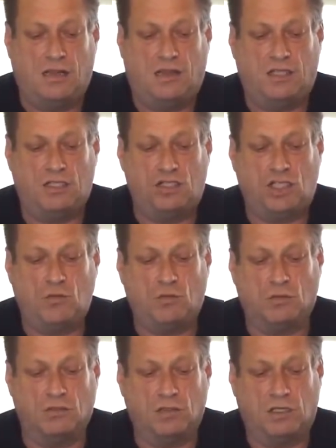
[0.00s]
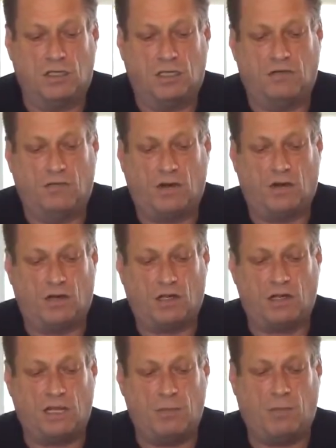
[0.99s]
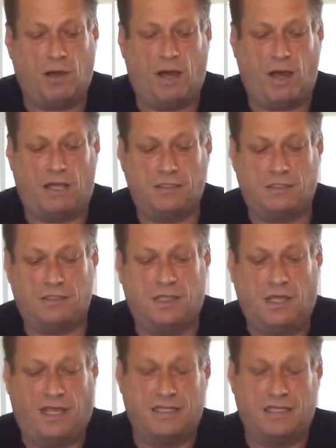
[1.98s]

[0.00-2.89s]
then she will love her clay pots.